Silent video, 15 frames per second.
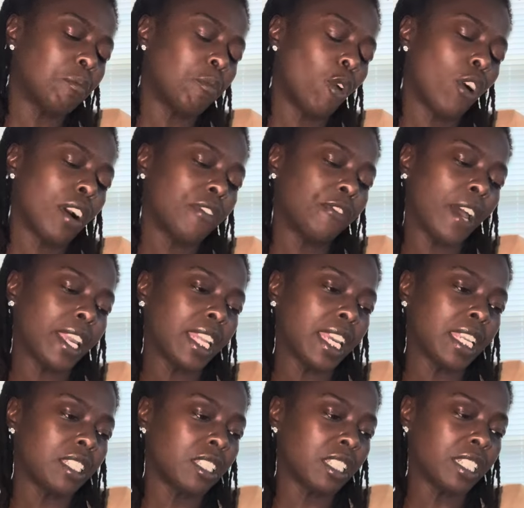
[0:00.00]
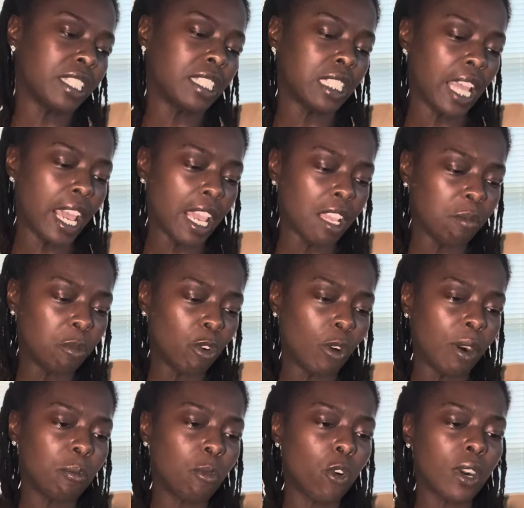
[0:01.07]
more financially stable
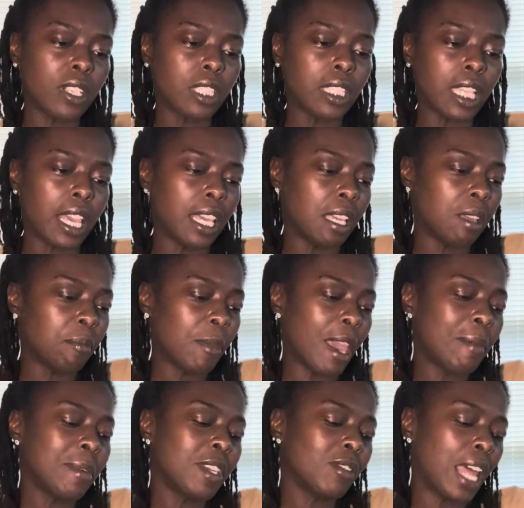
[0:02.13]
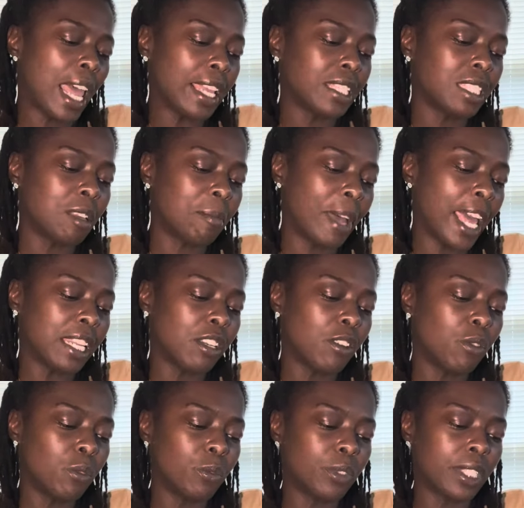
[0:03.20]
or more set. Maybe you like somebody
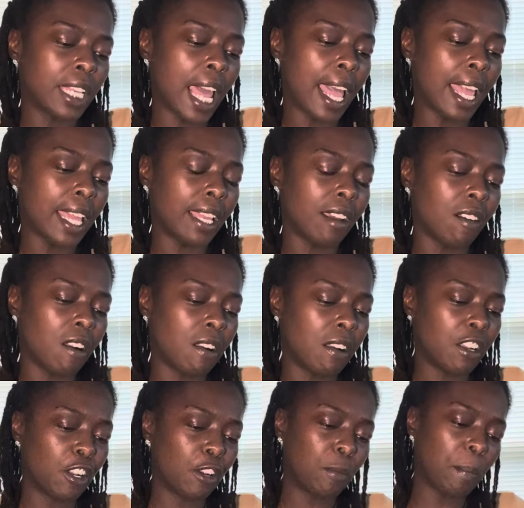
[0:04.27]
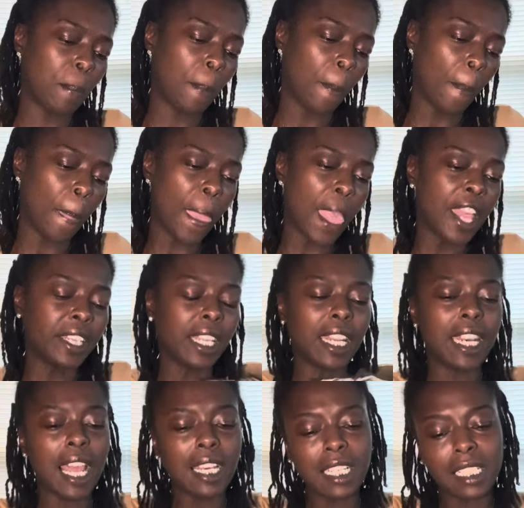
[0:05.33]
who's not, they're
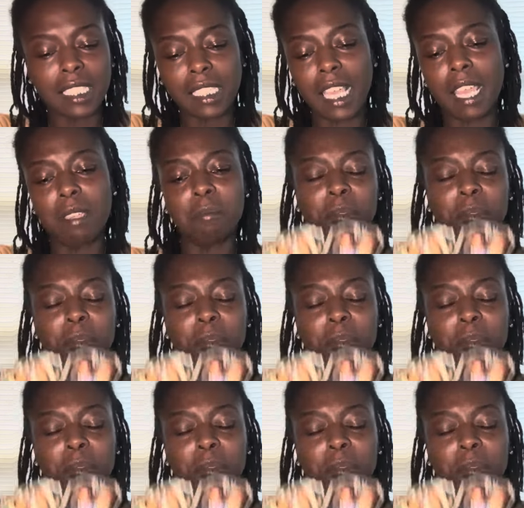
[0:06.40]
not in the same